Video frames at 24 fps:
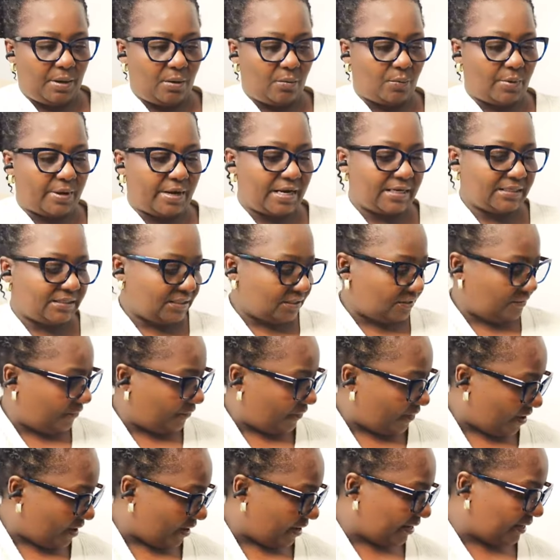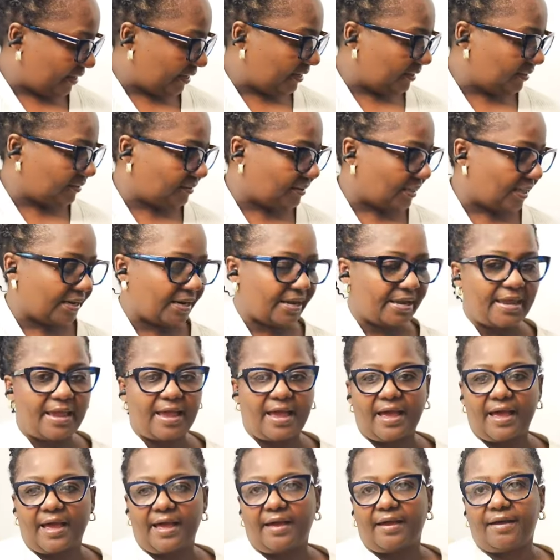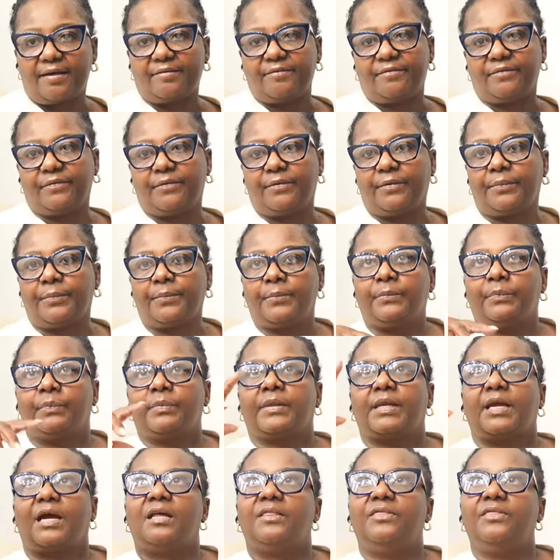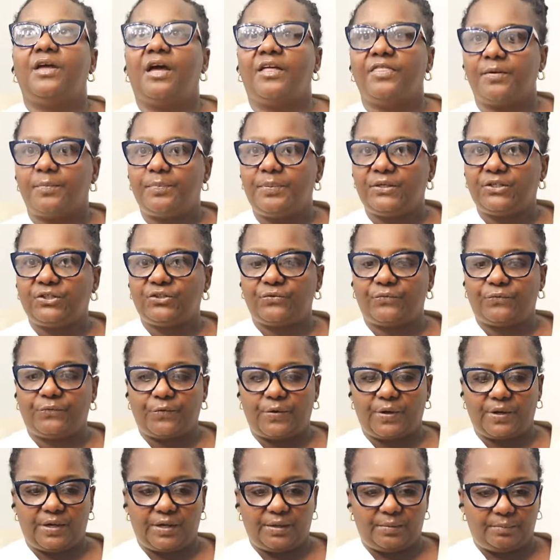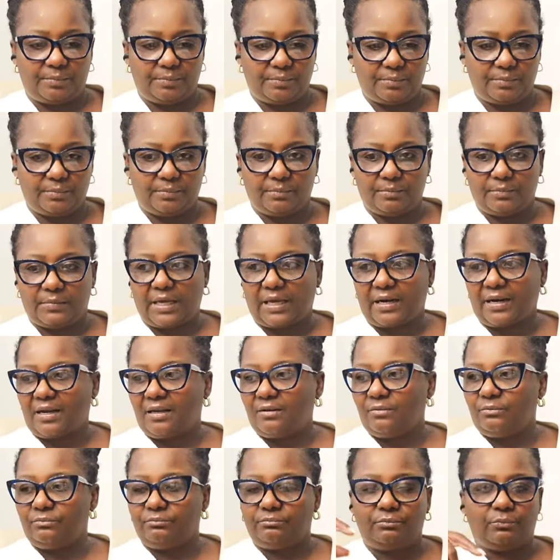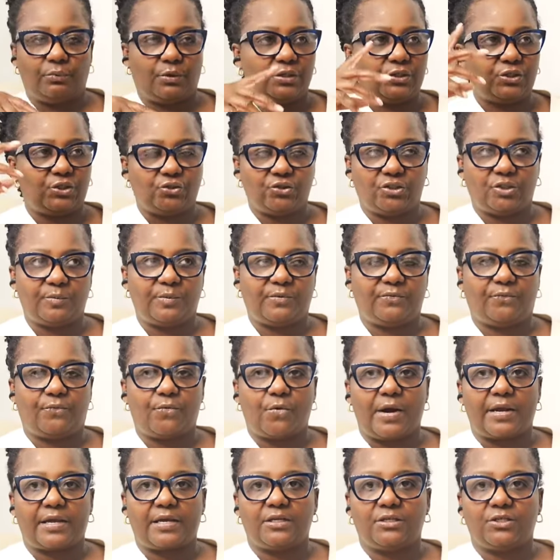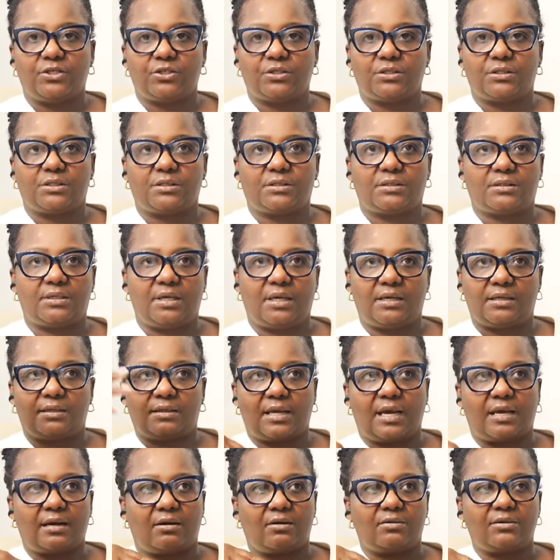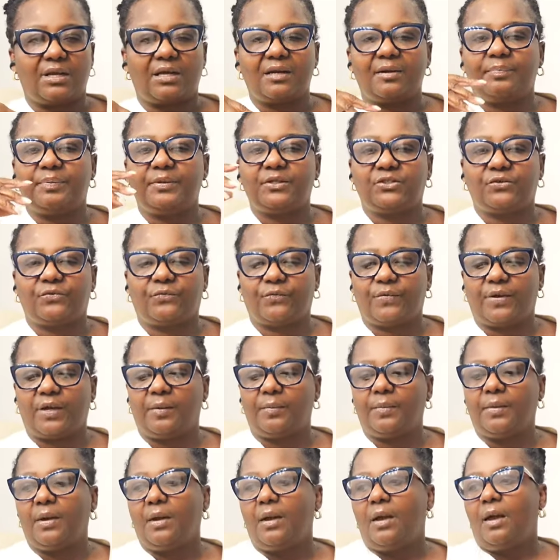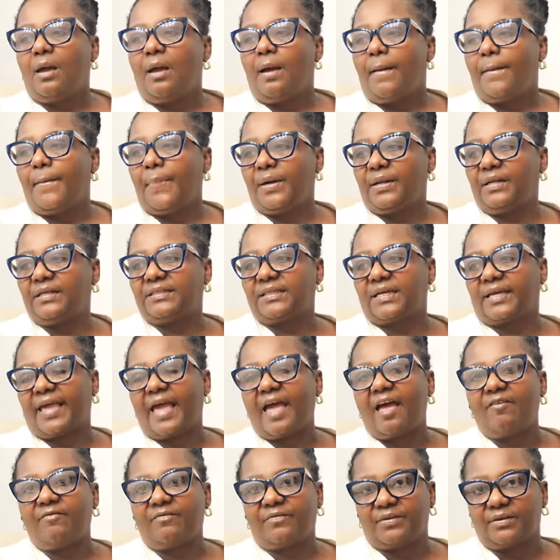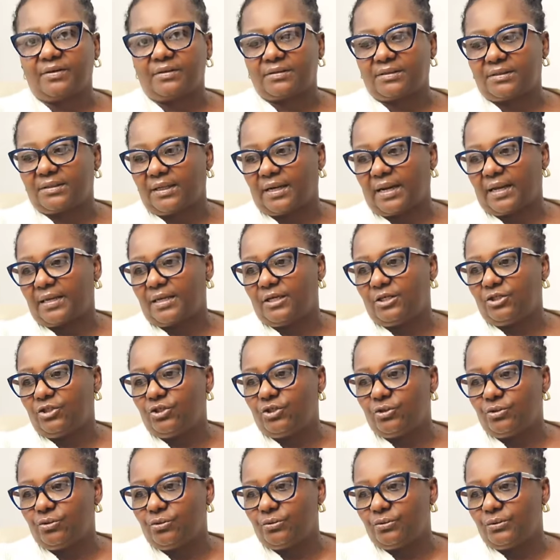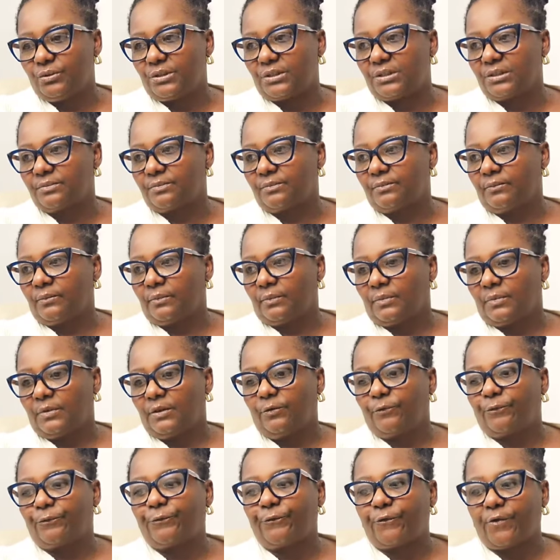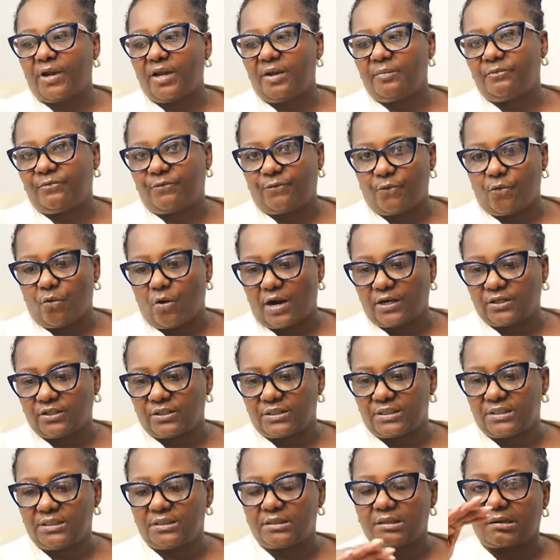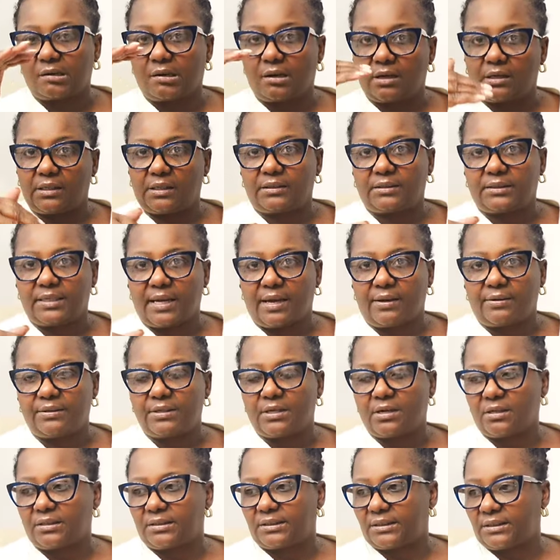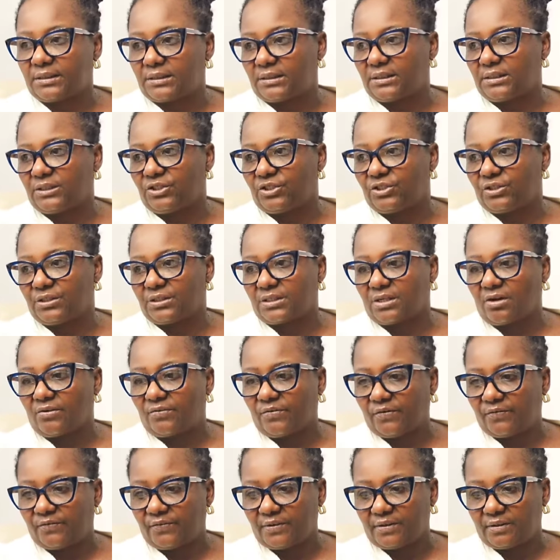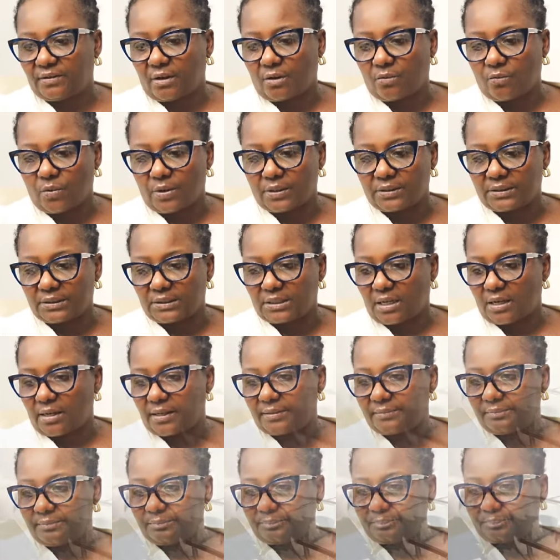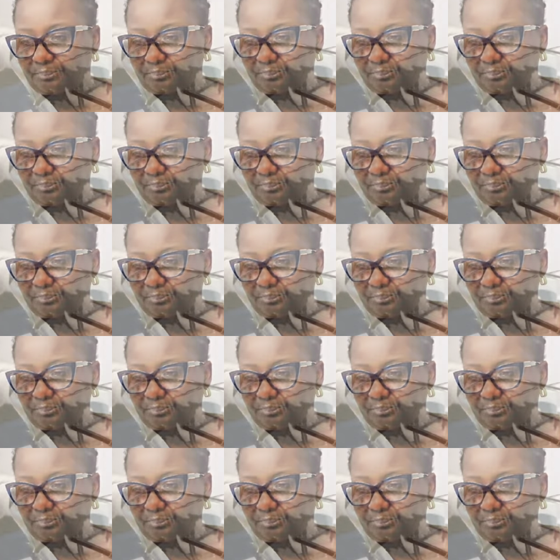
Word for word: but what I did find is that I have another picture frame that I was using before I can just take that not a picture frame but it's a canvas that I can use the frame for I just need to cut it down you cut six inches off of it on one side